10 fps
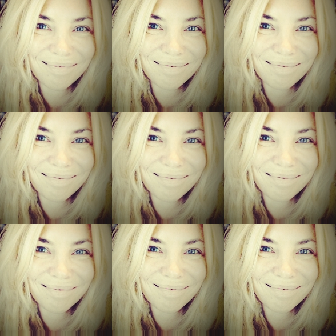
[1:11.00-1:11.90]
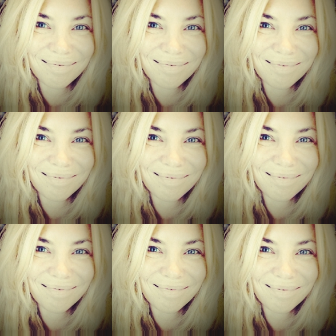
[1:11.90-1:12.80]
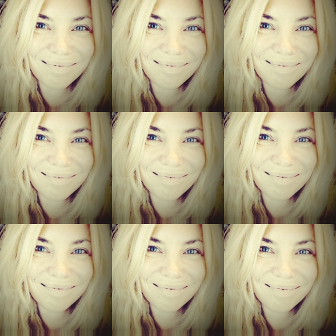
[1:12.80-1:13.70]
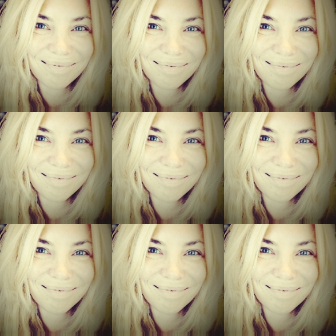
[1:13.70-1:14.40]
(silence)